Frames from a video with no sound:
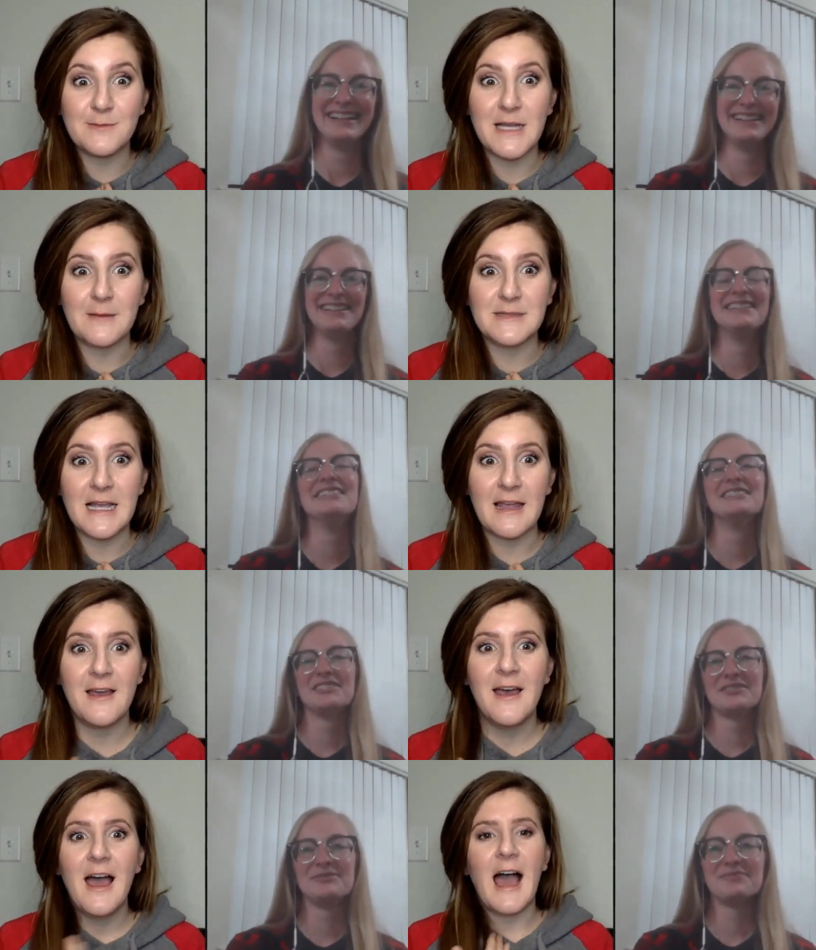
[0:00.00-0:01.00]
Speaker 1: sometimes. Like,
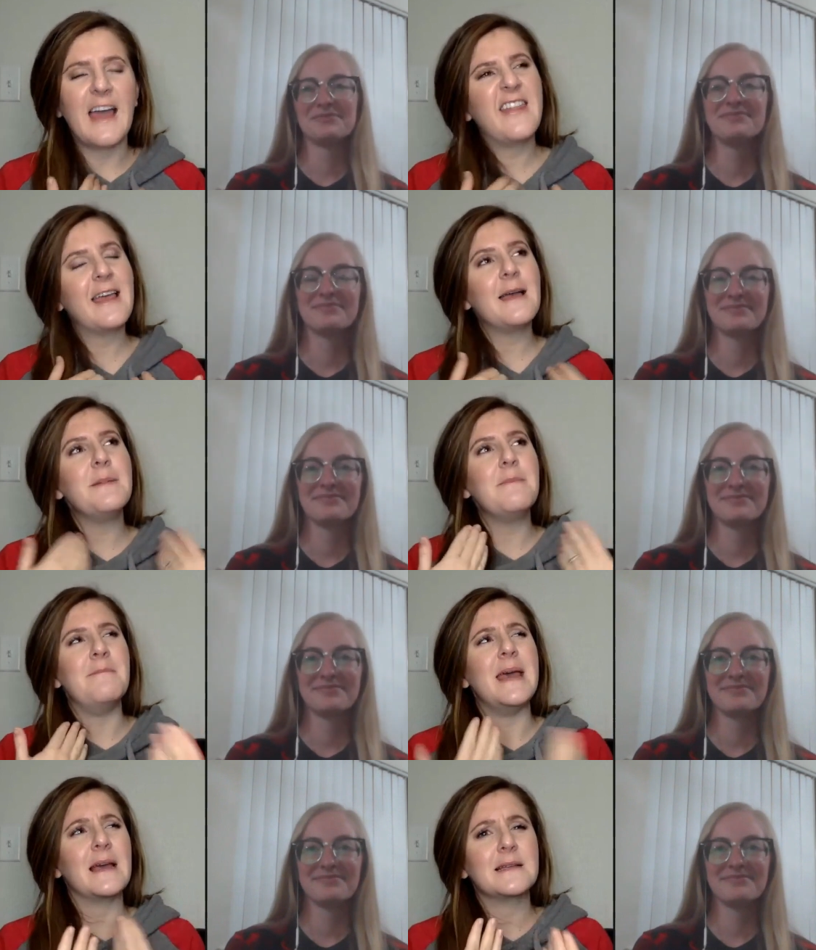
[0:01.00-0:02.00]
I think I'm a
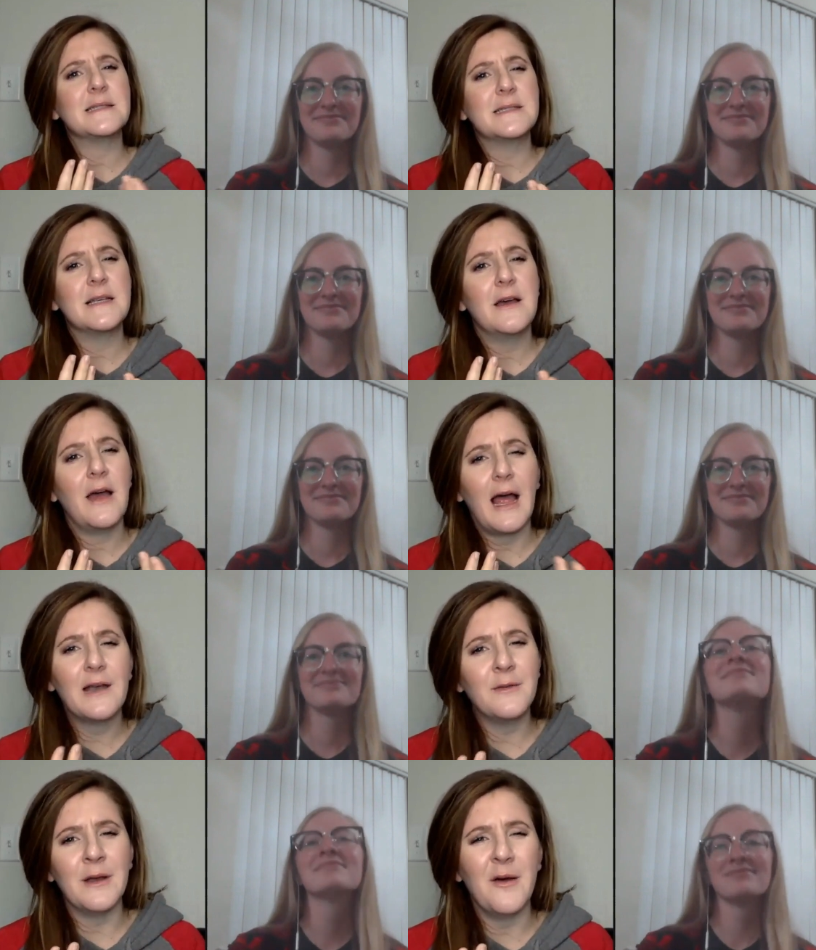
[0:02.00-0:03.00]
mix. I
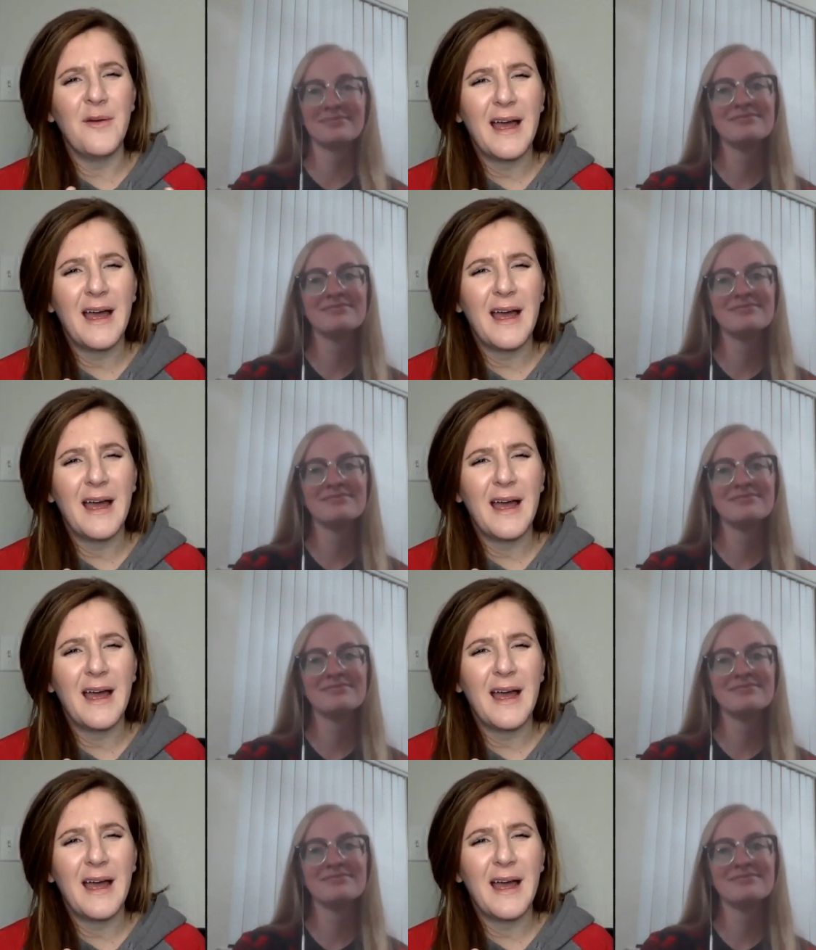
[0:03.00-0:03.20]
don't mm-hmm. know.